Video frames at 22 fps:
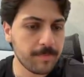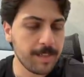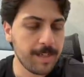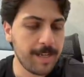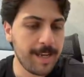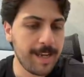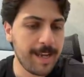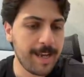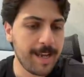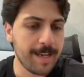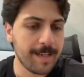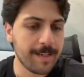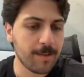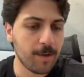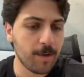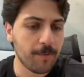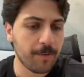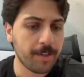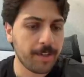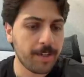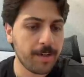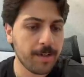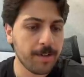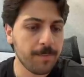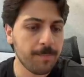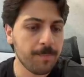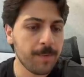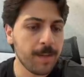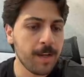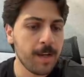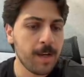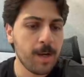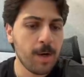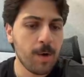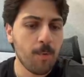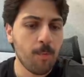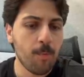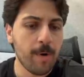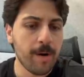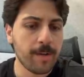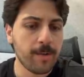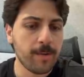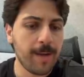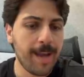and over here
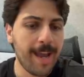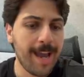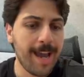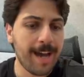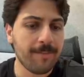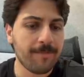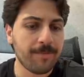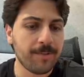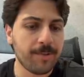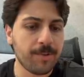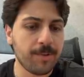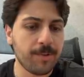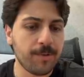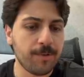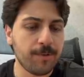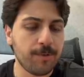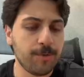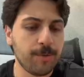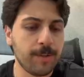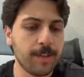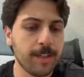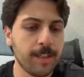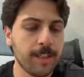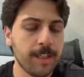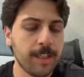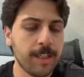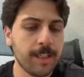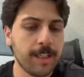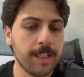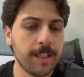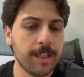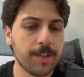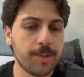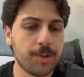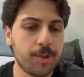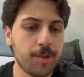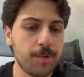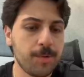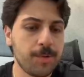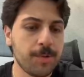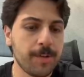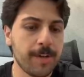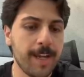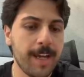where you have to
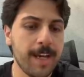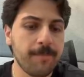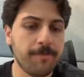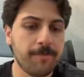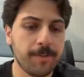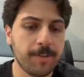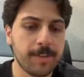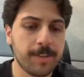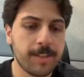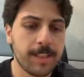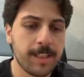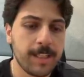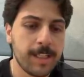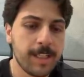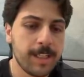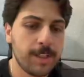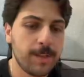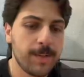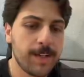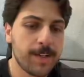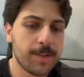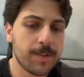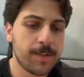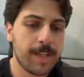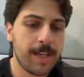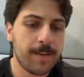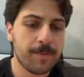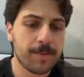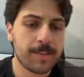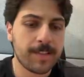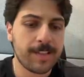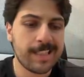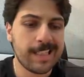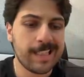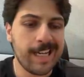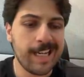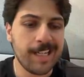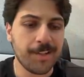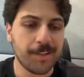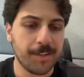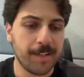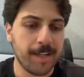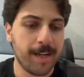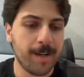choose your effort, you actually have a
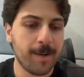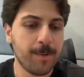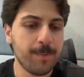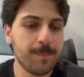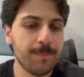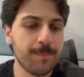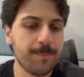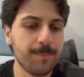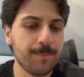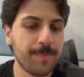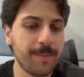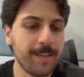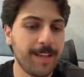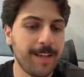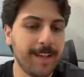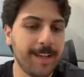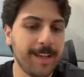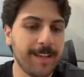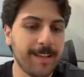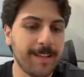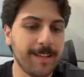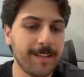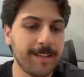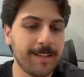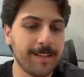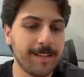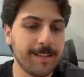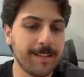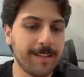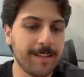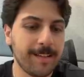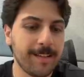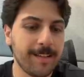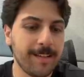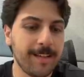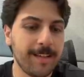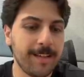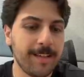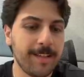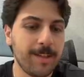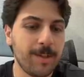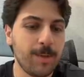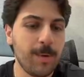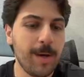slider now, and
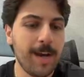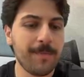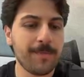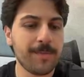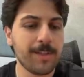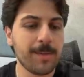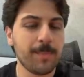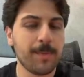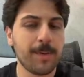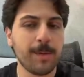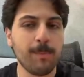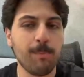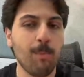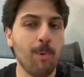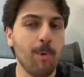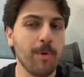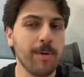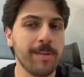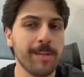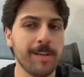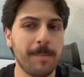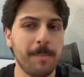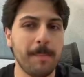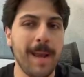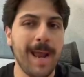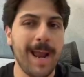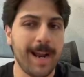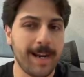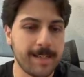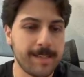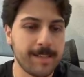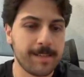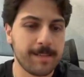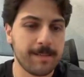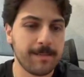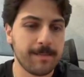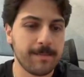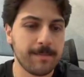you have something more than max.